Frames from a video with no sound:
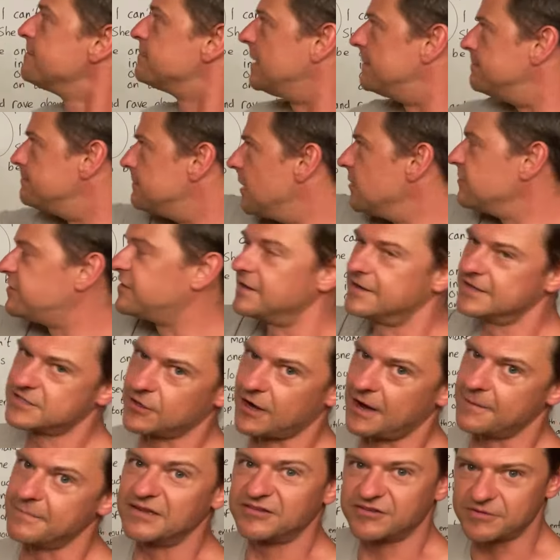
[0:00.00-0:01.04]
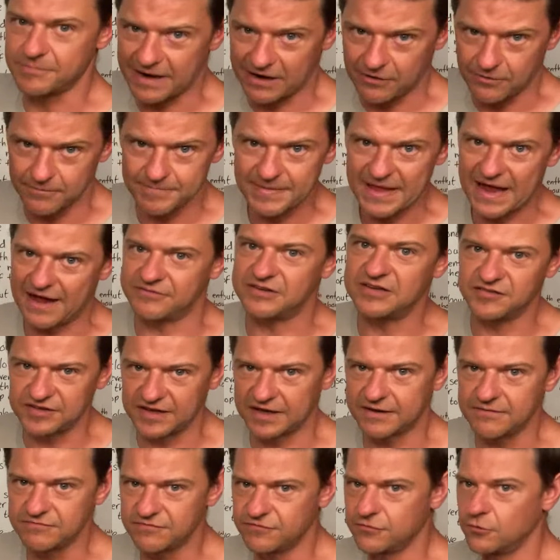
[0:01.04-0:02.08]
But most of the time, it's about having
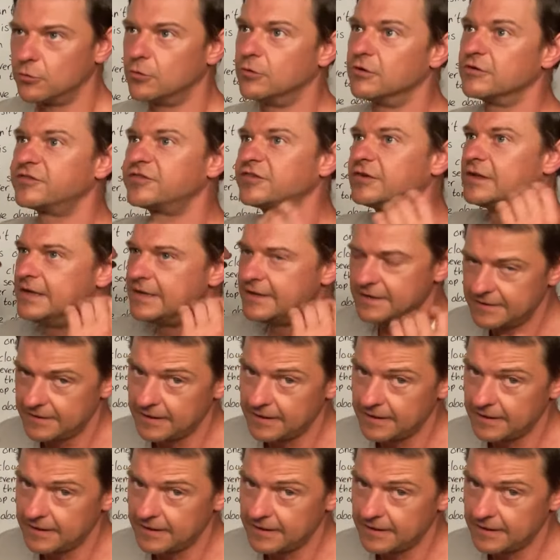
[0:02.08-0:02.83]
second thoughts